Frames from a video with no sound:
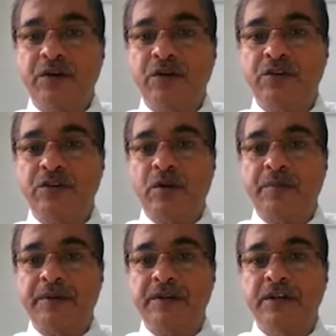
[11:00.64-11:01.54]
we are doing is the
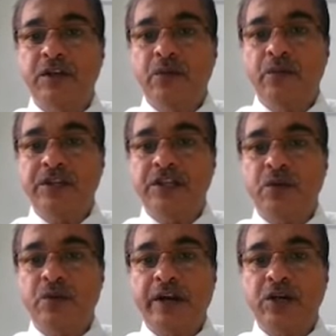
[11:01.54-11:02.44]
operation, which is
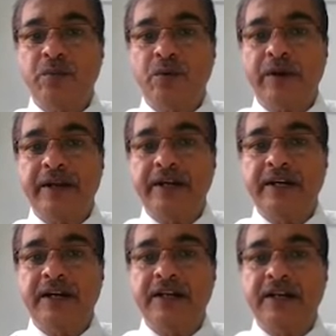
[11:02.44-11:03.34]
required to provide it
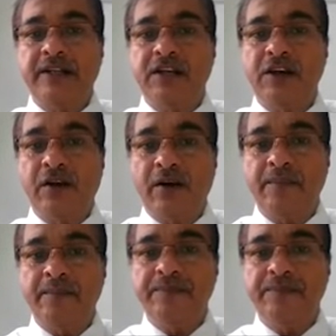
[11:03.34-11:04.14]
under the law.